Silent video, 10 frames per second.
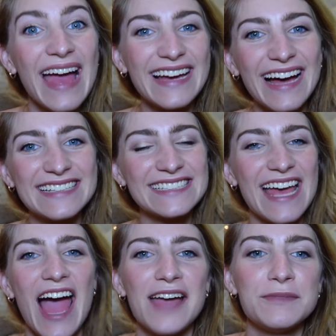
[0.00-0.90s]
Hey guys,
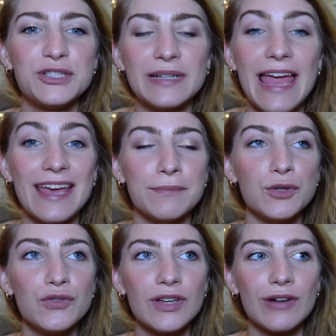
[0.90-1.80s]
today I am doing a
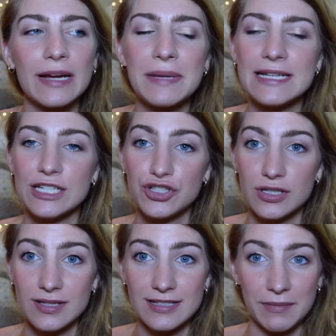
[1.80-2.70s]
movie
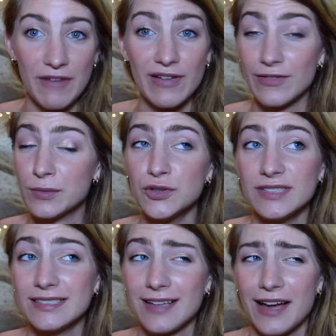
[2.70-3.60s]
recommendations, like my favorite
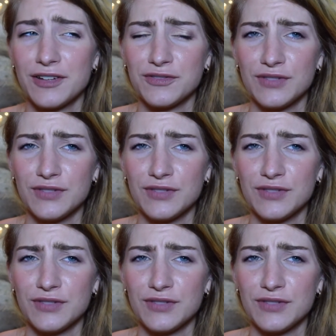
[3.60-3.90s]
movies kind of